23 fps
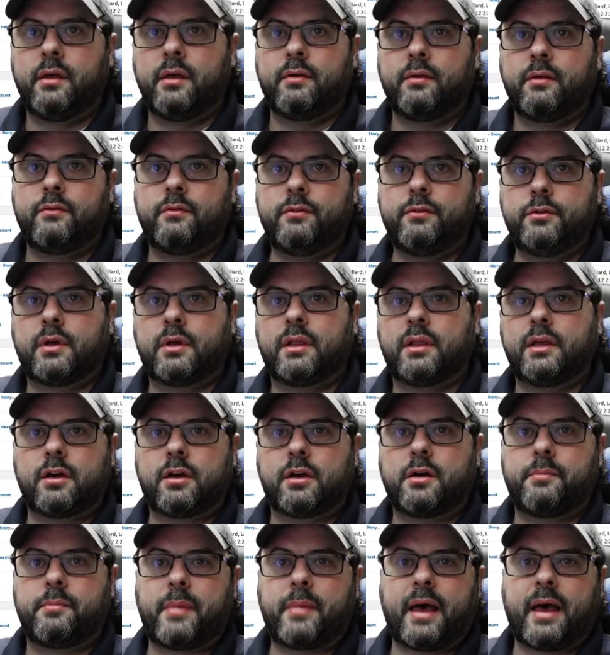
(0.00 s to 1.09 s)
View
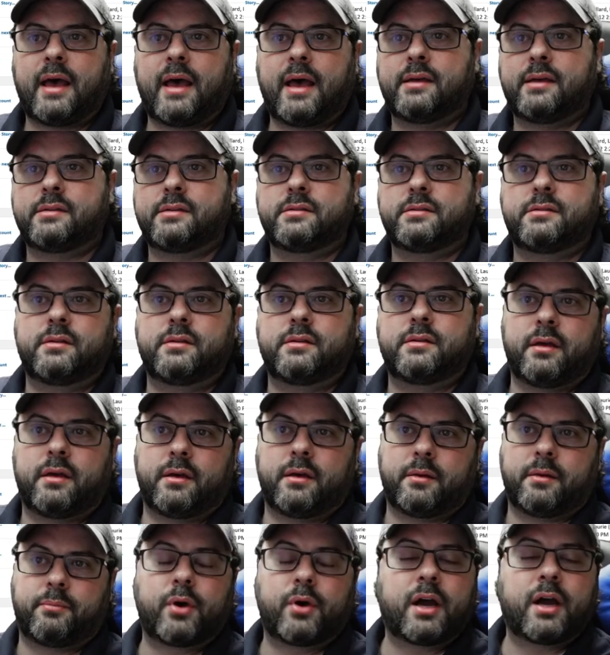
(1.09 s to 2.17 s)
ClickUp as
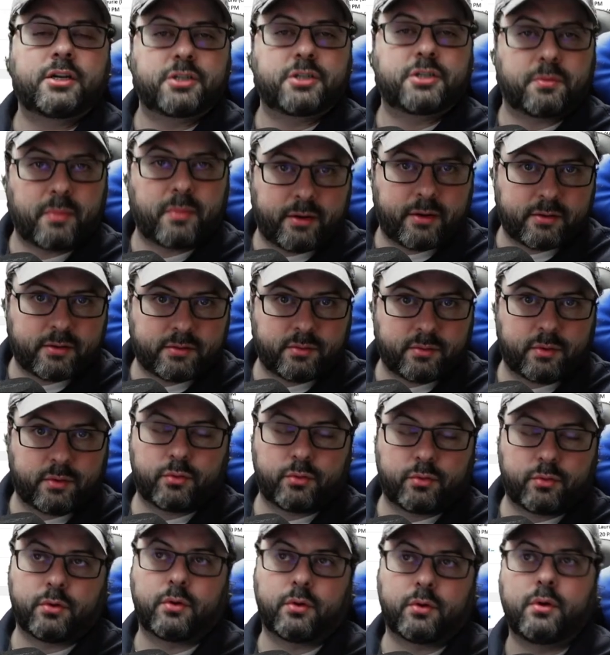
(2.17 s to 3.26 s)
a project management
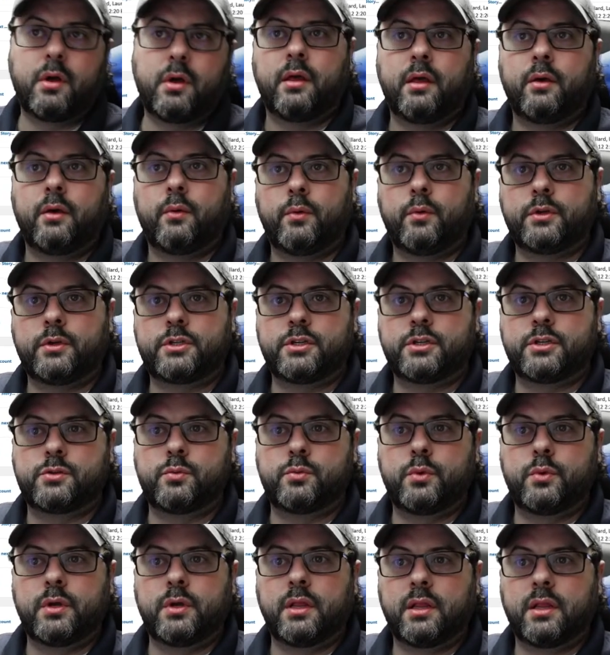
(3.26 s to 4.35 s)
tool, which is
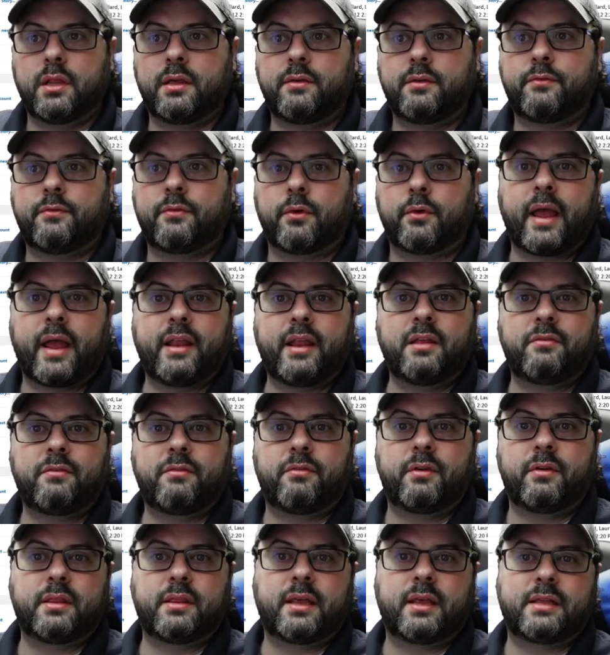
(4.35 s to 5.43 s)
really for
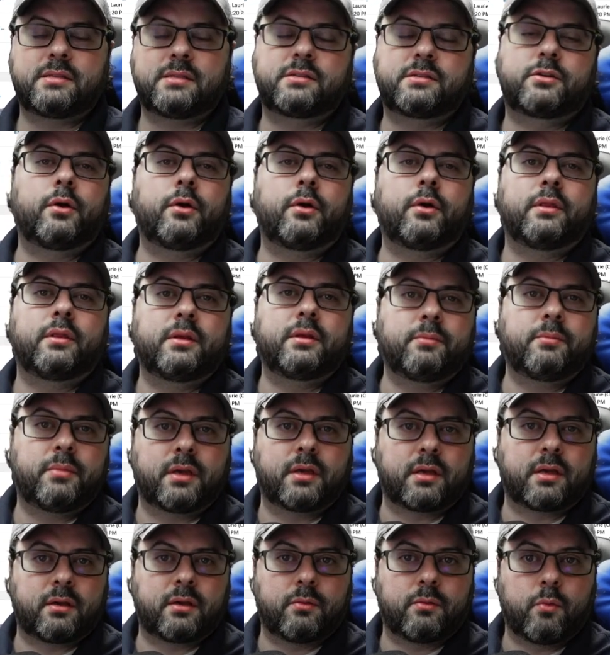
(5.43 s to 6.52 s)
anything that's currently
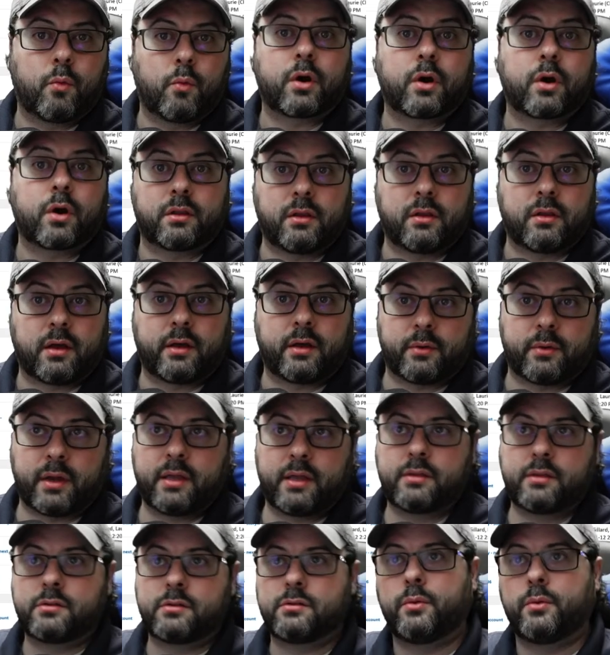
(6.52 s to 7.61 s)
being worked on,
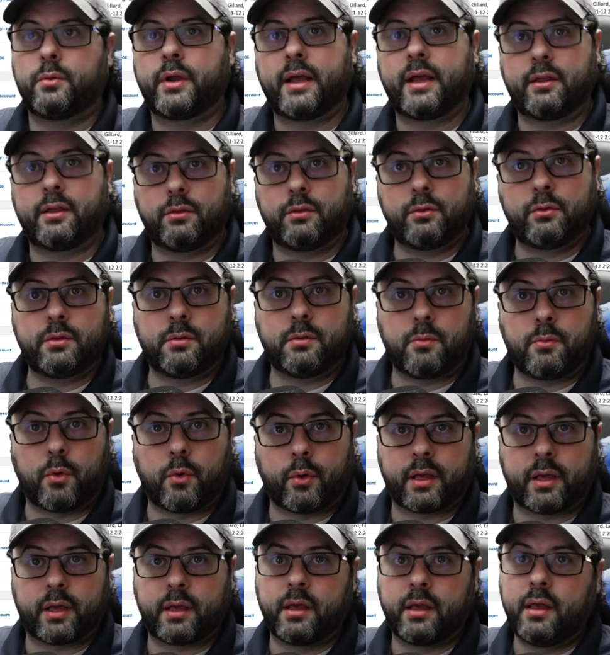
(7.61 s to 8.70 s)
right? So what I do in the
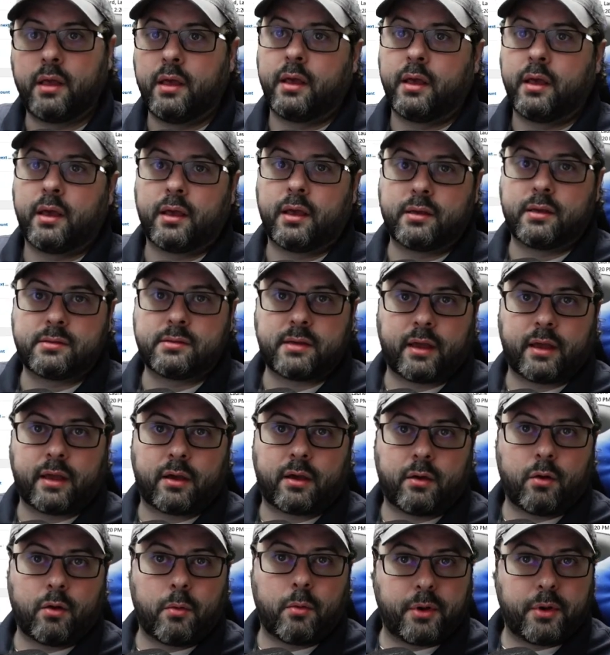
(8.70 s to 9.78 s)
morning is I
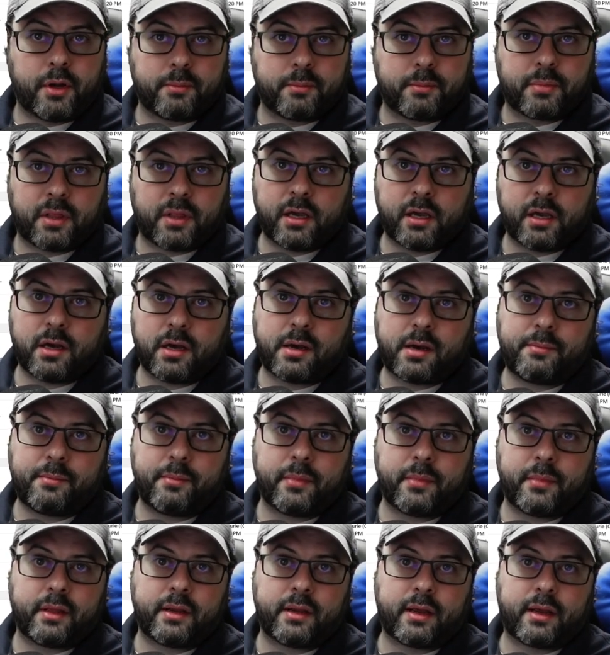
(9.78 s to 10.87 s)
open up ClickUp
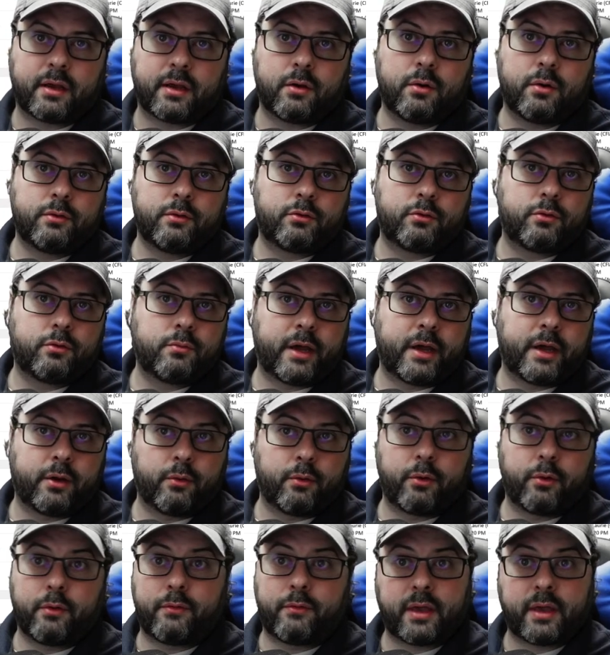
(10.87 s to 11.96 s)
and I go into my
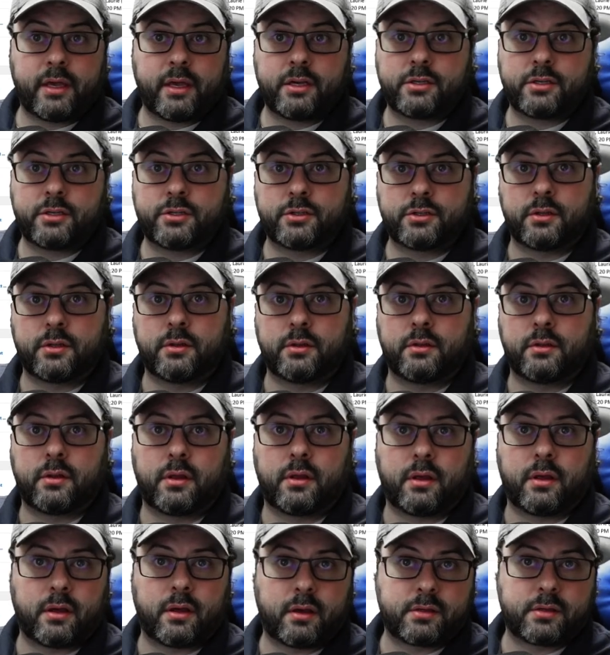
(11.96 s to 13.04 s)
notification
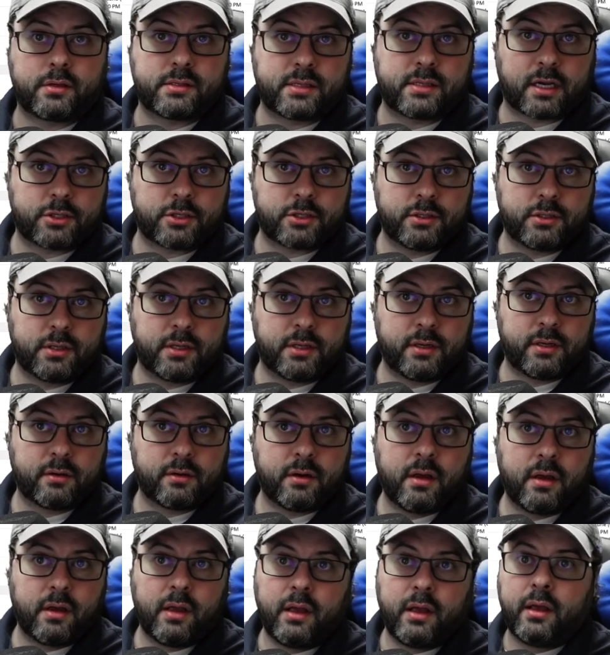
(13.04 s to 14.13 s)
section
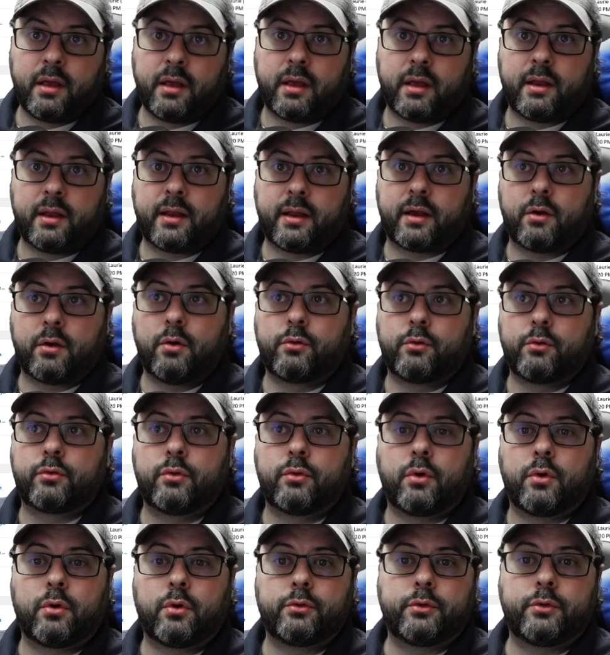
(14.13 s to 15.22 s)
here, and I go
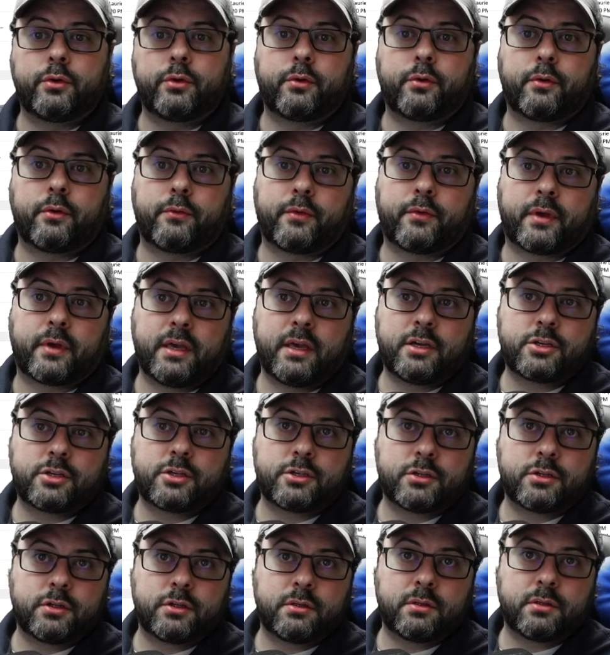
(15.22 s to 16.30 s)
through all the
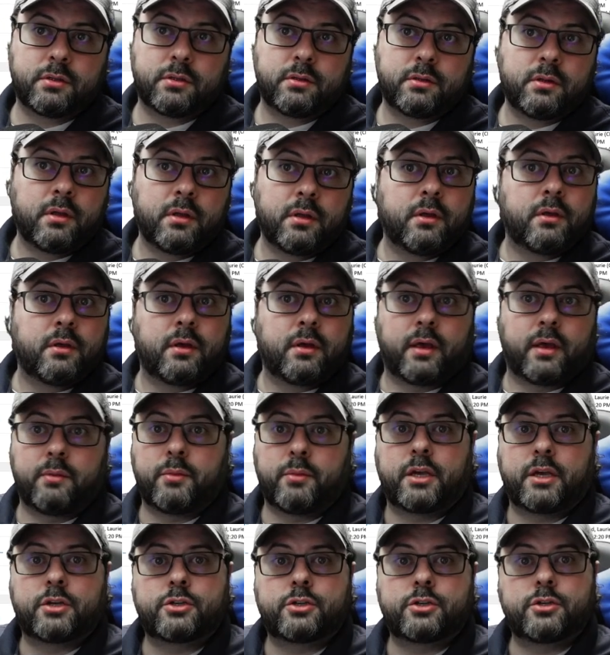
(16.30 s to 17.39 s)
notification and
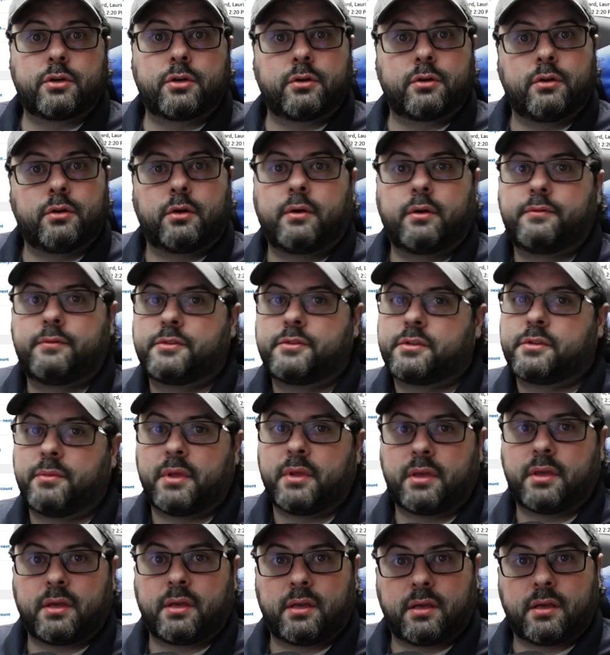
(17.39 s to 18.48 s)
make sure, if
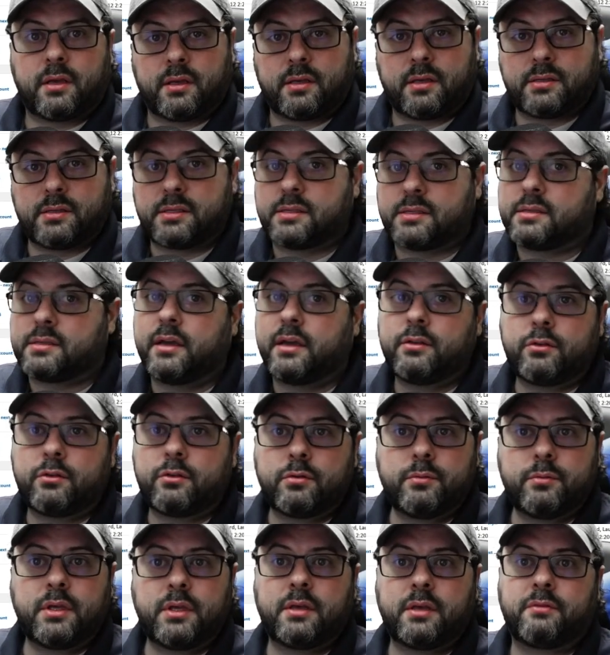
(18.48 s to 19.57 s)
something is assigned
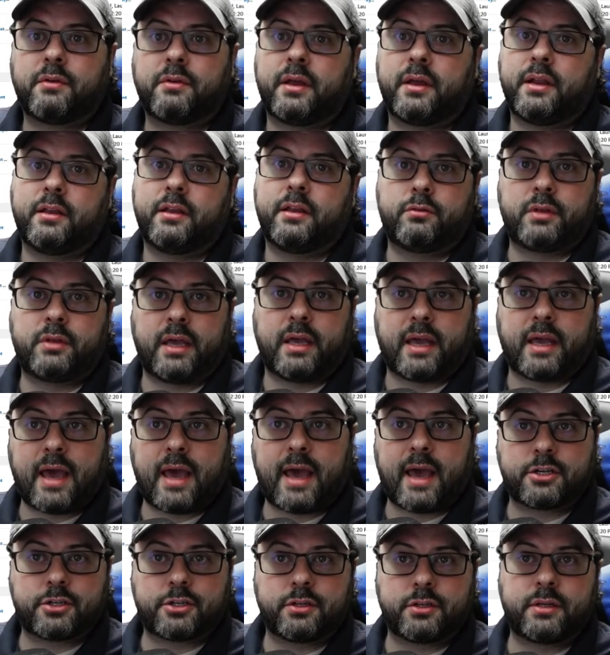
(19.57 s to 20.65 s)
to me, if I need to take
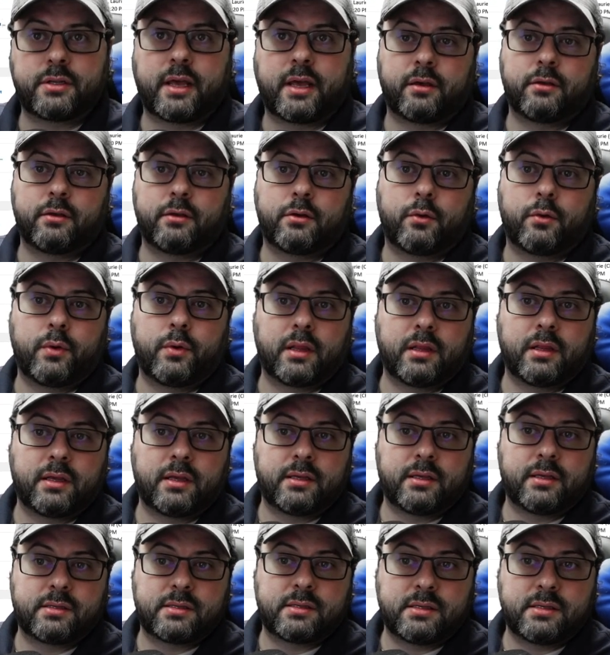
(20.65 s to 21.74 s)
action, I can
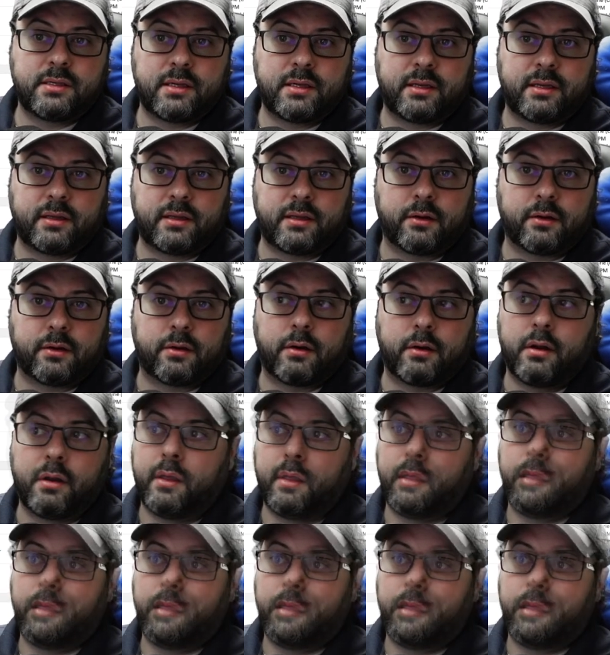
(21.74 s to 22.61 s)
quickly see it here.